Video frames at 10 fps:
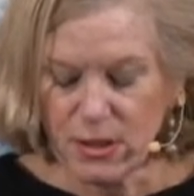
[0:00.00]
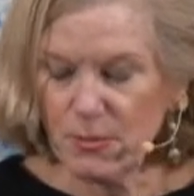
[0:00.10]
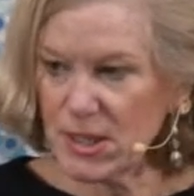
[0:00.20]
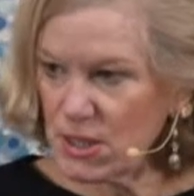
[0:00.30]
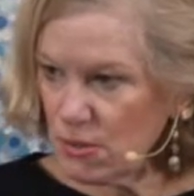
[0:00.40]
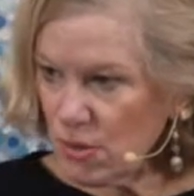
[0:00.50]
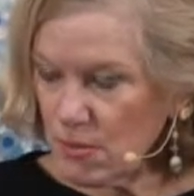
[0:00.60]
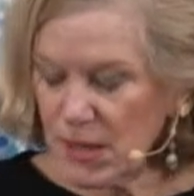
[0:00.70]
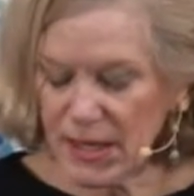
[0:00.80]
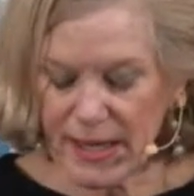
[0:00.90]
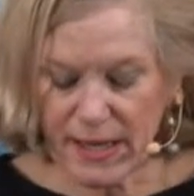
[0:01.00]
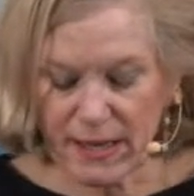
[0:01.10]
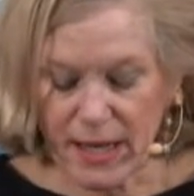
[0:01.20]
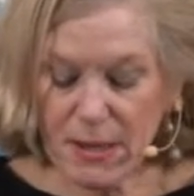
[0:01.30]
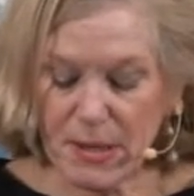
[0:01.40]
You mentioned the word
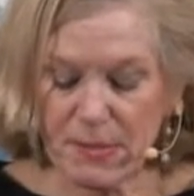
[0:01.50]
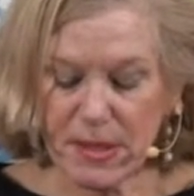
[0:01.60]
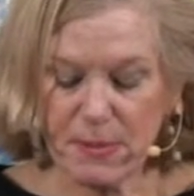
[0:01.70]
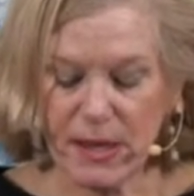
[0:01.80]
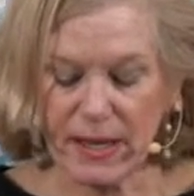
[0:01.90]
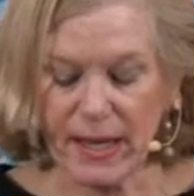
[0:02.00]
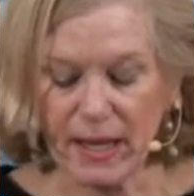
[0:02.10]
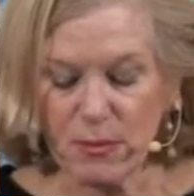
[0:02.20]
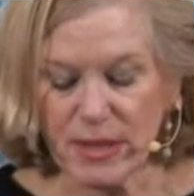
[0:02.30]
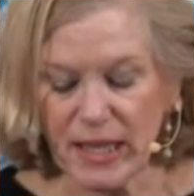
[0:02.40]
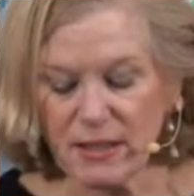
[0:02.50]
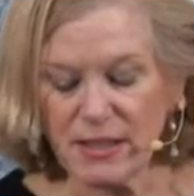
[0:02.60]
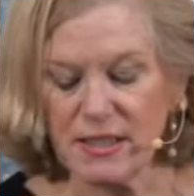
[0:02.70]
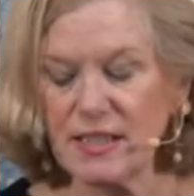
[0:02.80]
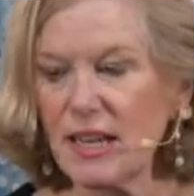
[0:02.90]
Pollyanna. I may be a Pollyanna
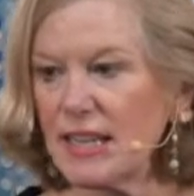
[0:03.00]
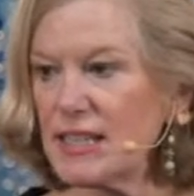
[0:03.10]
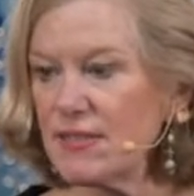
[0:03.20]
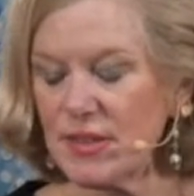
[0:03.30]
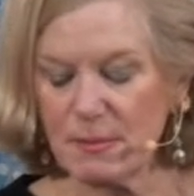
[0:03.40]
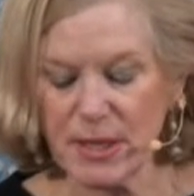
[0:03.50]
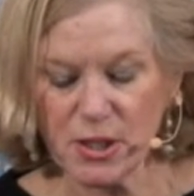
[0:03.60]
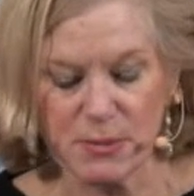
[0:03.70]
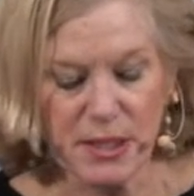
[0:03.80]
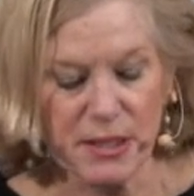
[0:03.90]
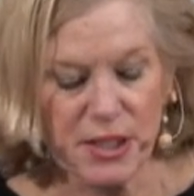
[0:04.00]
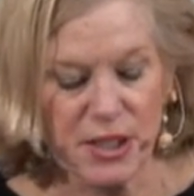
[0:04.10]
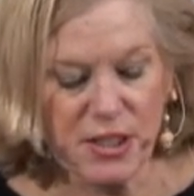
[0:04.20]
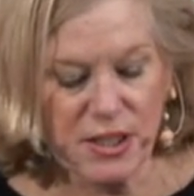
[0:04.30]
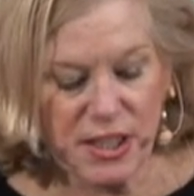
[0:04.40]
without this scientific measurement and
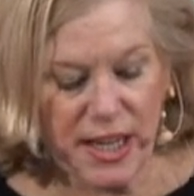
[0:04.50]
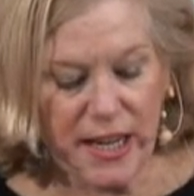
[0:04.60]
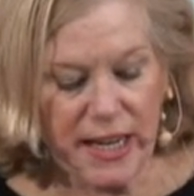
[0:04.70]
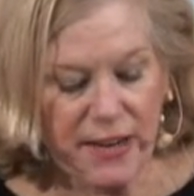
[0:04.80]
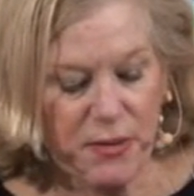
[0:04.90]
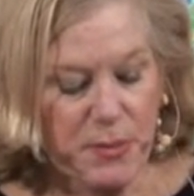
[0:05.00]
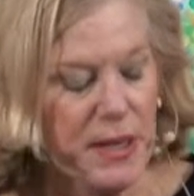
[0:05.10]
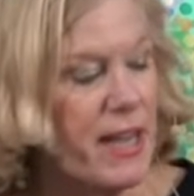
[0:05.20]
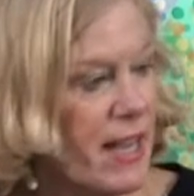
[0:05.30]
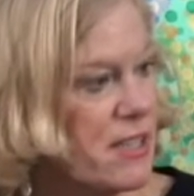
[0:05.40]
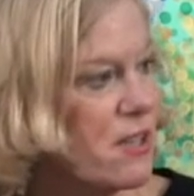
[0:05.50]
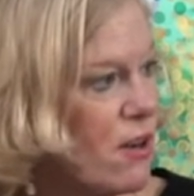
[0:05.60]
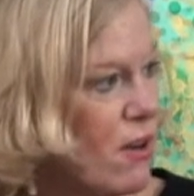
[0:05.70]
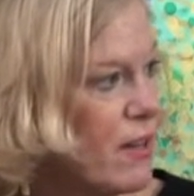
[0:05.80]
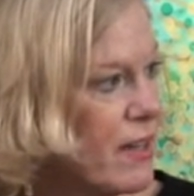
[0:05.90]
just say everybody has a
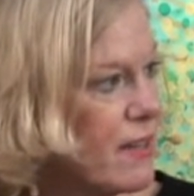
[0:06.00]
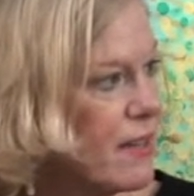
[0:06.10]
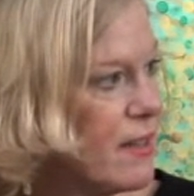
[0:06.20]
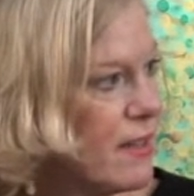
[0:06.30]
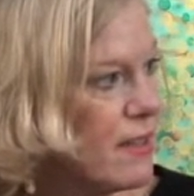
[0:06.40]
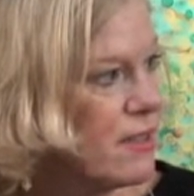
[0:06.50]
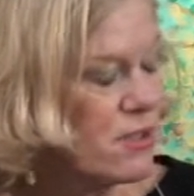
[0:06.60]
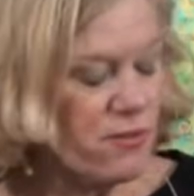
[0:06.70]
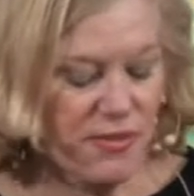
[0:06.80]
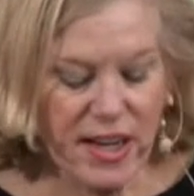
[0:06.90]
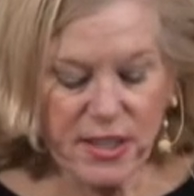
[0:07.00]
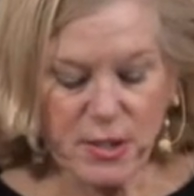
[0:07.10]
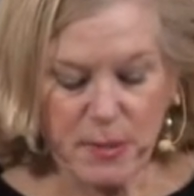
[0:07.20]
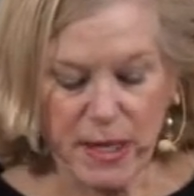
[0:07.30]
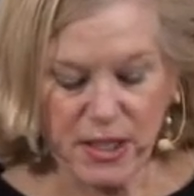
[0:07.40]
calling. So find
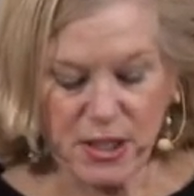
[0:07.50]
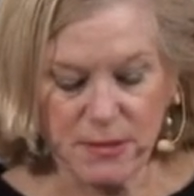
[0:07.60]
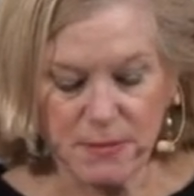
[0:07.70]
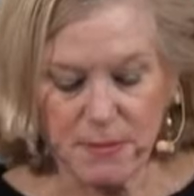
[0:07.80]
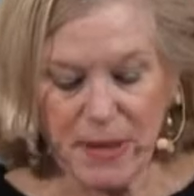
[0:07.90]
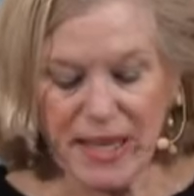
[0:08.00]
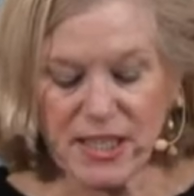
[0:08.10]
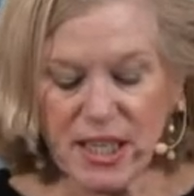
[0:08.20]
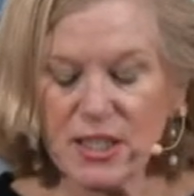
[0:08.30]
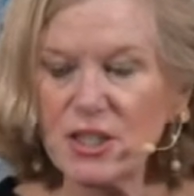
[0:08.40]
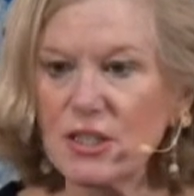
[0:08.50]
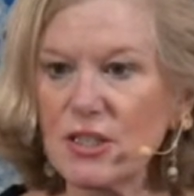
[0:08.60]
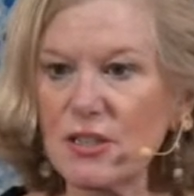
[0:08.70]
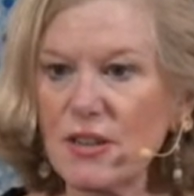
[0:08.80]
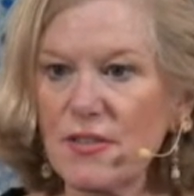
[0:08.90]
your passion. Pay attention
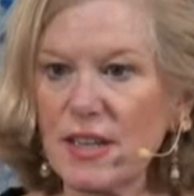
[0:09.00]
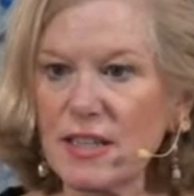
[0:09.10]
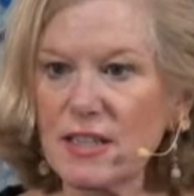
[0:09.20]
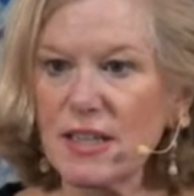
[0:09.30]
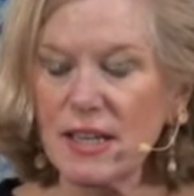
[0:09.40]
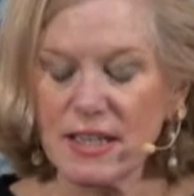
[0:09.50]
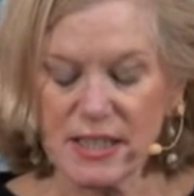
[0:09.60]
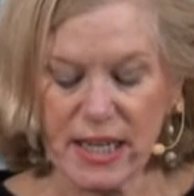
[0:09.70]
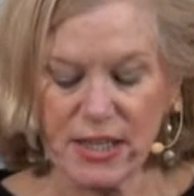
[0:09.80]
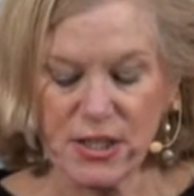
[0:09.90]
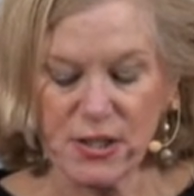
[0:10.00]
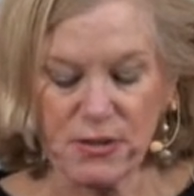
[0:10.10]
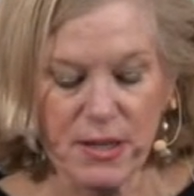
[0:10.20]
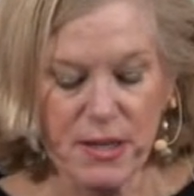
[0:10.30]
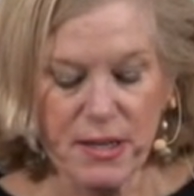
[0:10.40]
to the things that excite
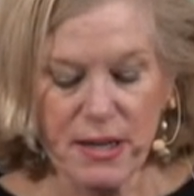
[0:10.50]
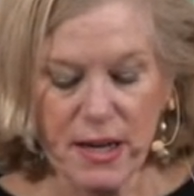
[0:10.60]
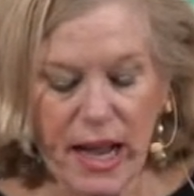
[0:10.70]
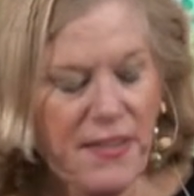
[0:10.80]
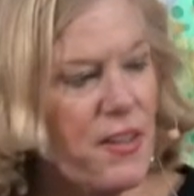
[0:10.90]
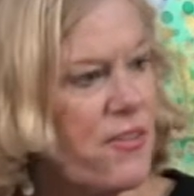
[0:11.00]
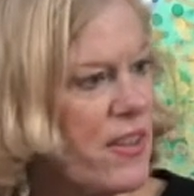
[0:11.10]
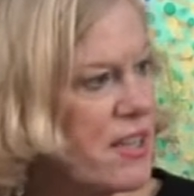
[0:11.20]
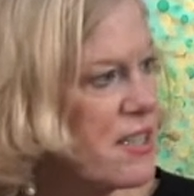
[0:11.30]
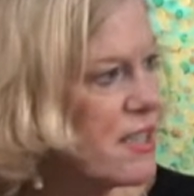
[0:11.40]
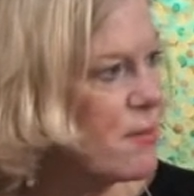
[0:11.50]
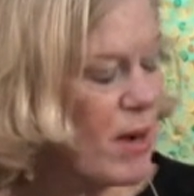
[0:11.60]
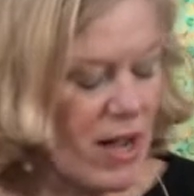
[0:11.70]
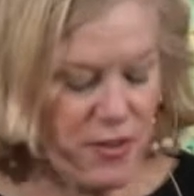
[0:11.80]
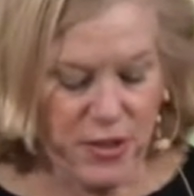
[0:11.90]
you and the things that
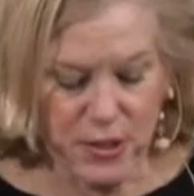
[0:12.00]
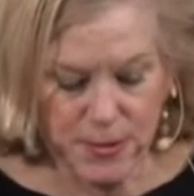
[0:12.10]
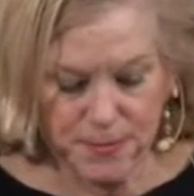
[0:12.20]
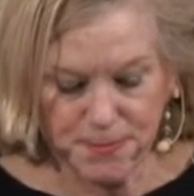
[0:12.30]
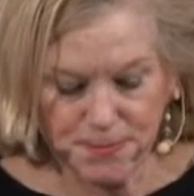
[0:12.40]
bother you.